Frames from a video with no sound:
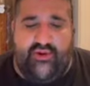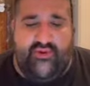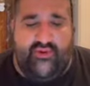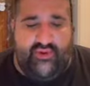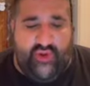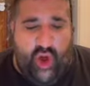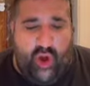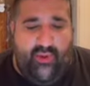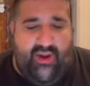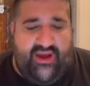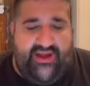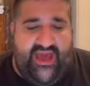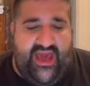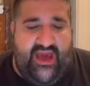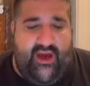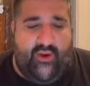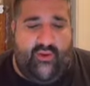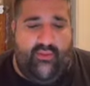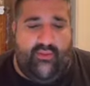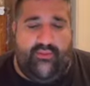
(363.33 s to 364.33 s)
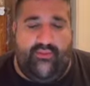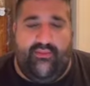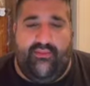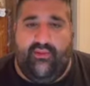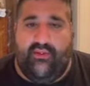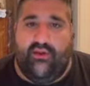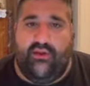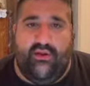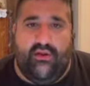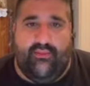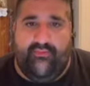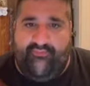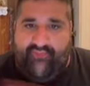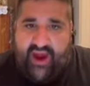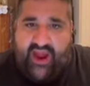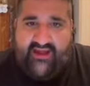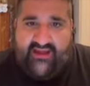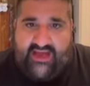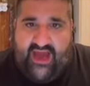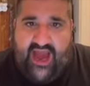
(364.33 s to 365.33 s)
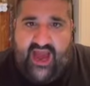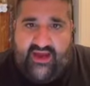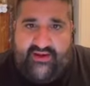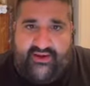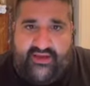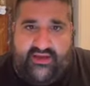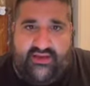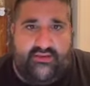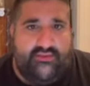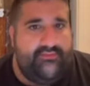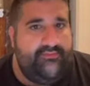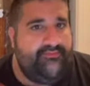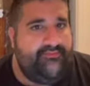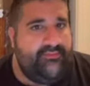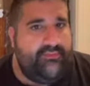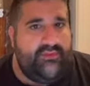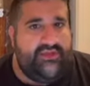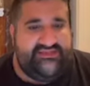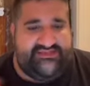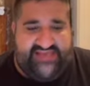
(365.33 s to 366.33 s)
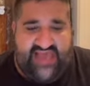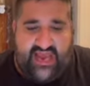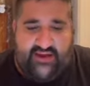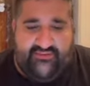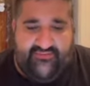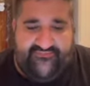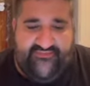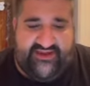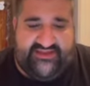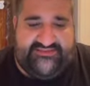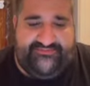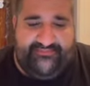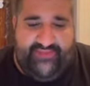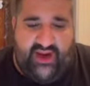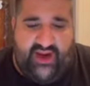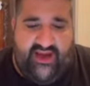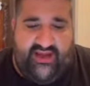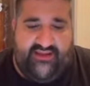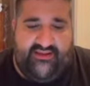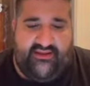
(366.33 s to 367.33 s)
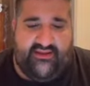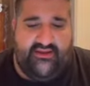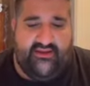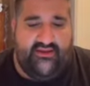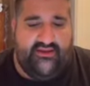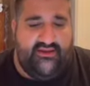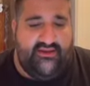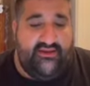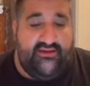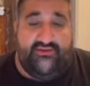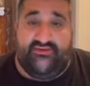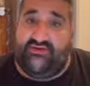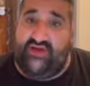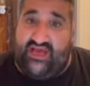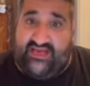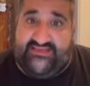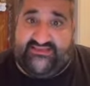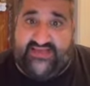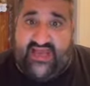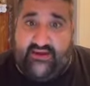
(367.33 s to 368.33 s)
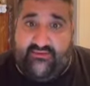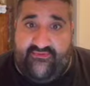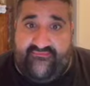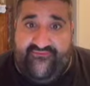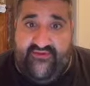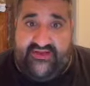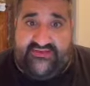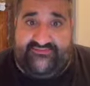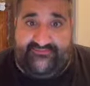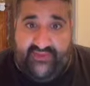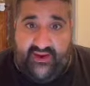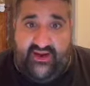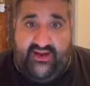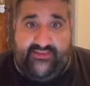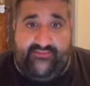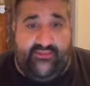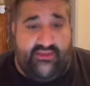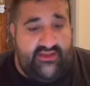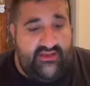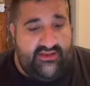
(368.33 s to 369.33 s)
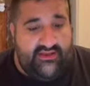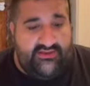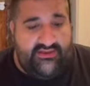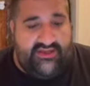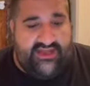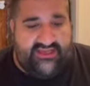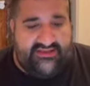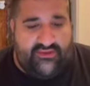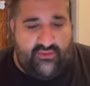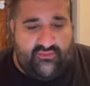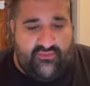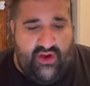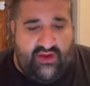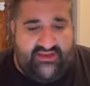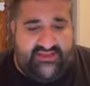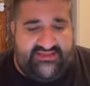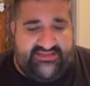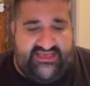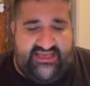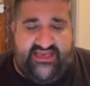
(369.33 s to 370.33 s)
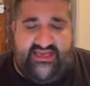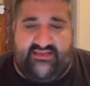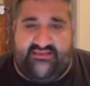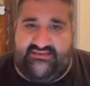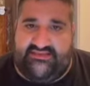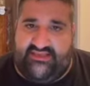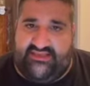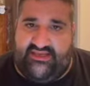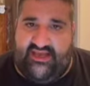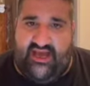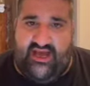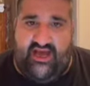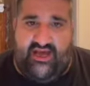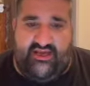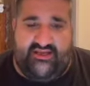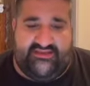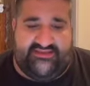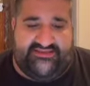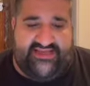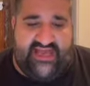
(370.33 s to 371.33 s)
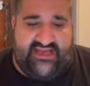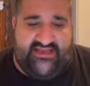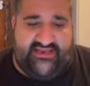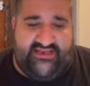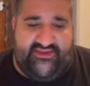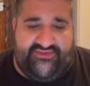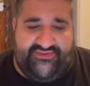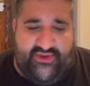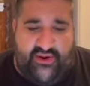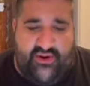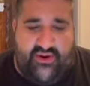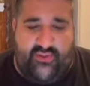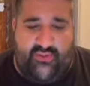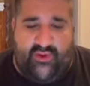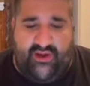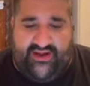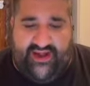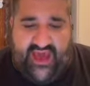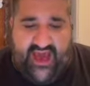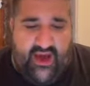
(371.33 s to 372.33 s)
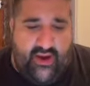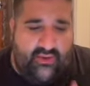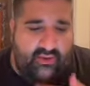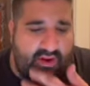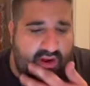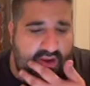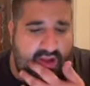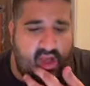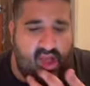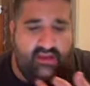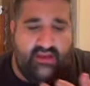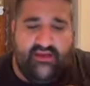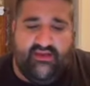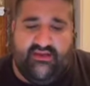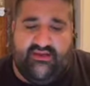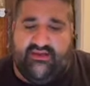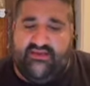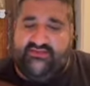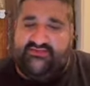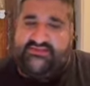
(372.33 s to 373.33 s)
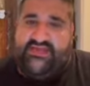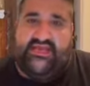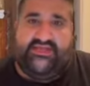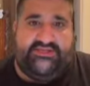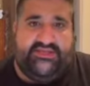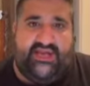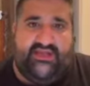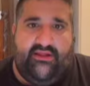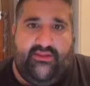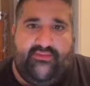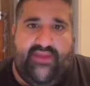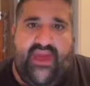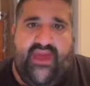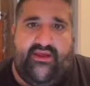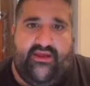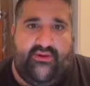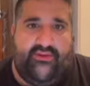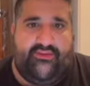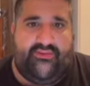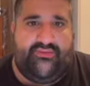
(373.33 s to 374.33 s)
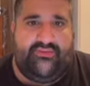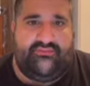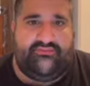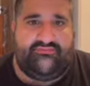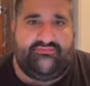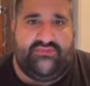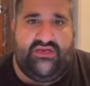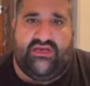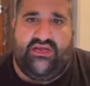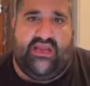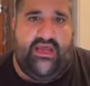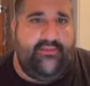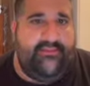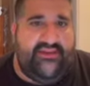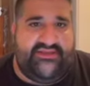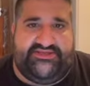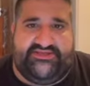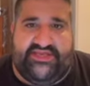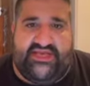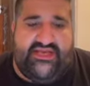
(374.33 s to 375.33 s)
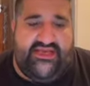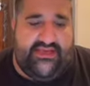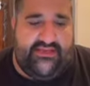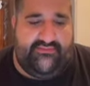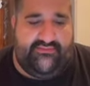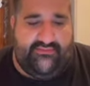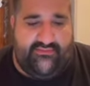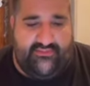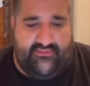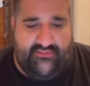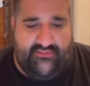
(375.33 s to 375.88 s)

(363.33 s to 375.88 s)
No one out. Brett Gardner. Sacrifice bunt. Nice sacrifice bunt. You get the runners into second and third. One out. DJ LeMahieu. Le Machine.